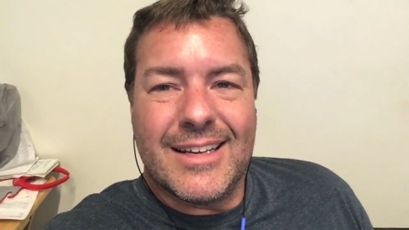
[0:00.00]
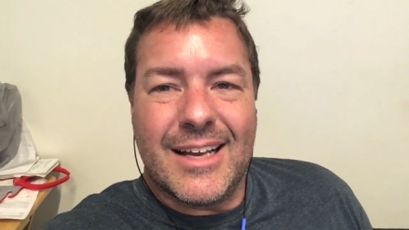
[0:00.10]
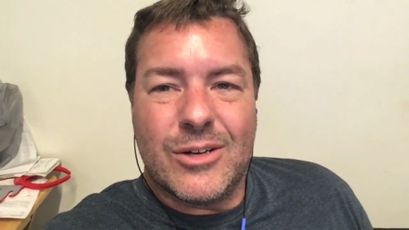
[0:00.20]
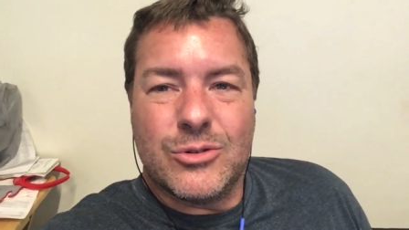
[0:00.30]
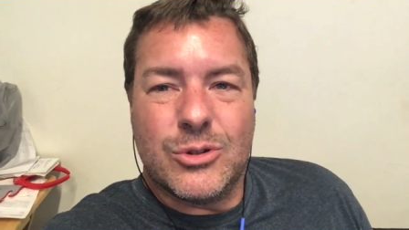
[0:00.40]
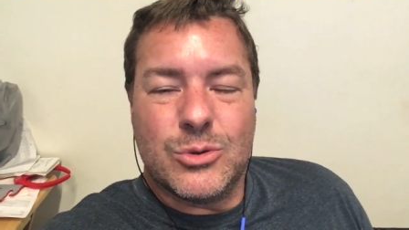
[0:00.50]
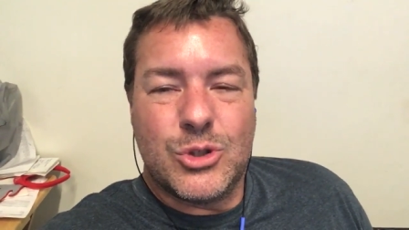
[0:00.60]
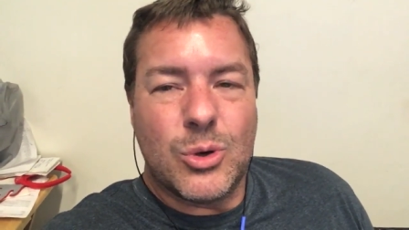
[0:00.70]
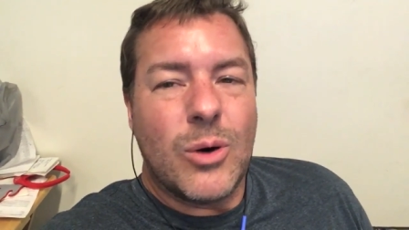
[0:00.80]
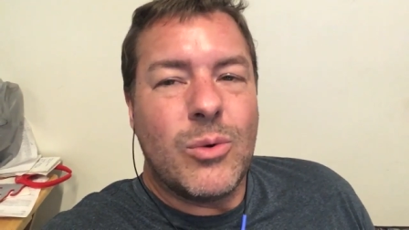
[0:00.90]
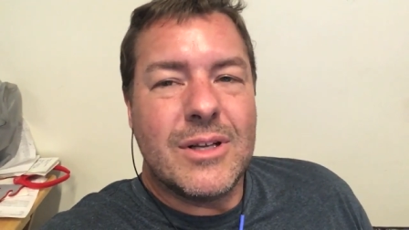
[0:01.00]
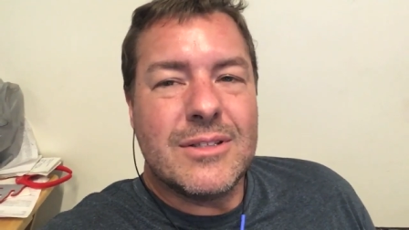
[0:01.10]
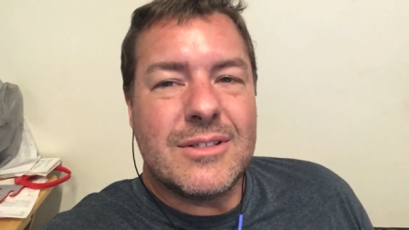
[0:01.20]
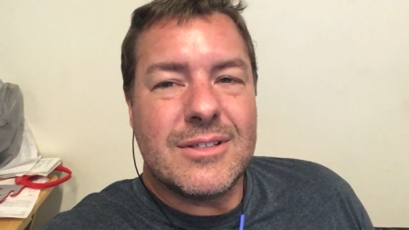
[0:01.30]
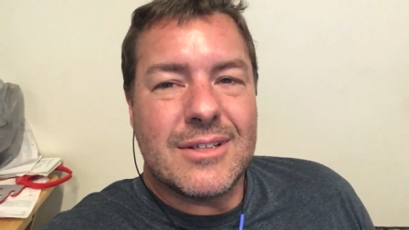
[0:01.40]
I'll do short
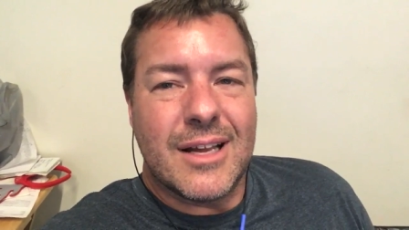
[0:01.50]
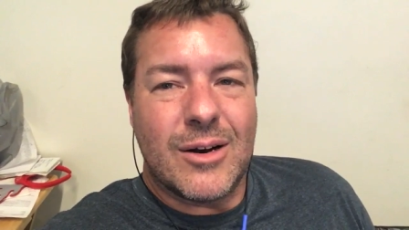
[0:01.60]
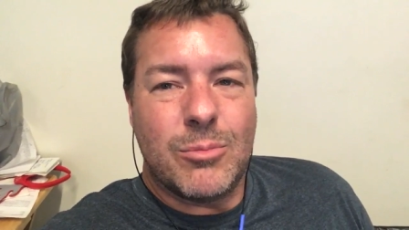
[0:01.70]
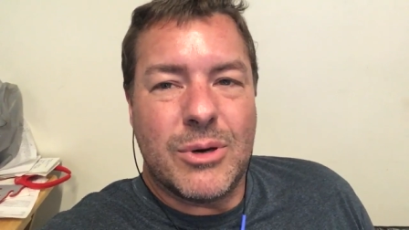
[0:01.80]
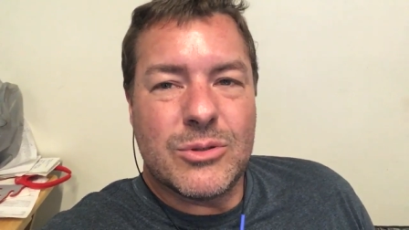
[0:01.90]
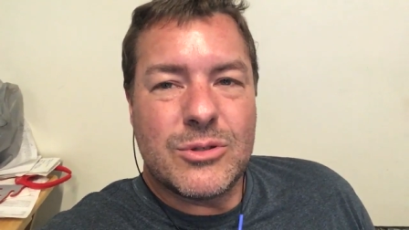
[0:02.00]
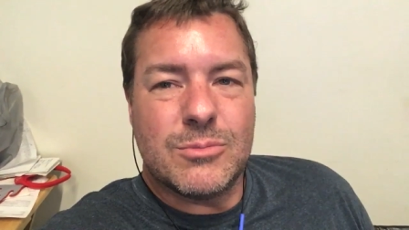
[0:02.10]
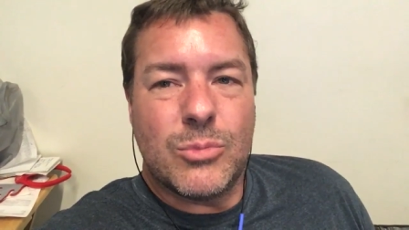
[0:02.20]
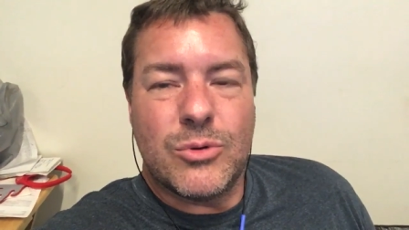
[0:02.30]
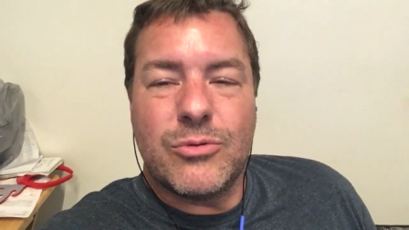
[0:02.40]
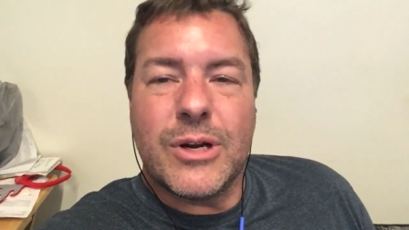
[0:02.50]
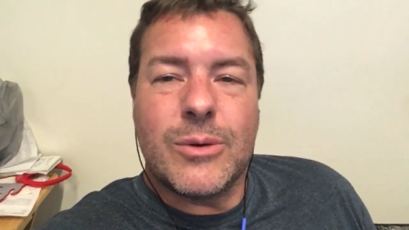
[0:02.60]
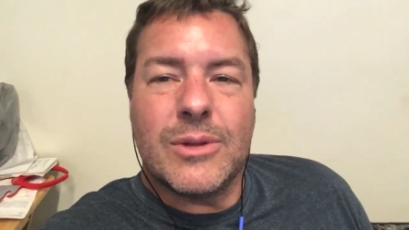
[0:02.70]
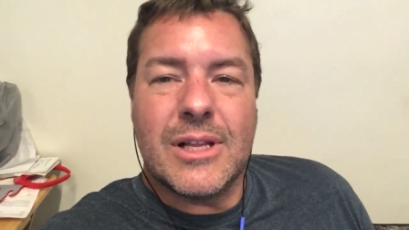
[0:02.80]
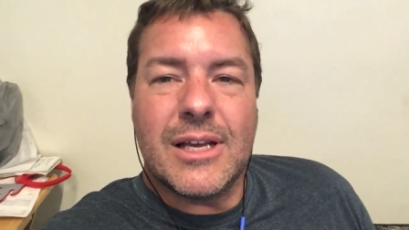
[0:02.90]
ones, and I'll post them more
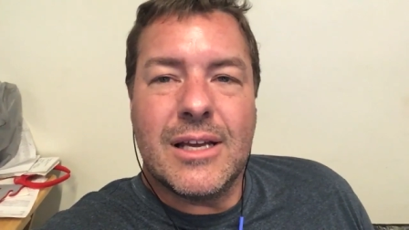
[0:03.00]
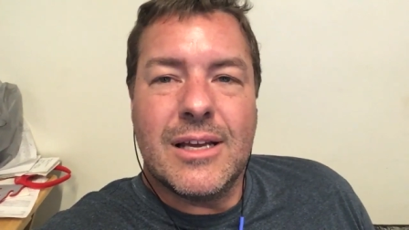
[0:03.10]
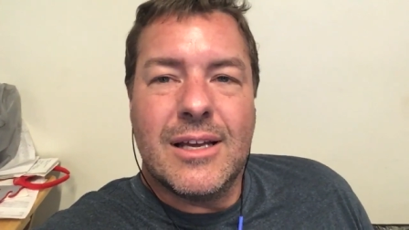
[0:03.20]
frequently.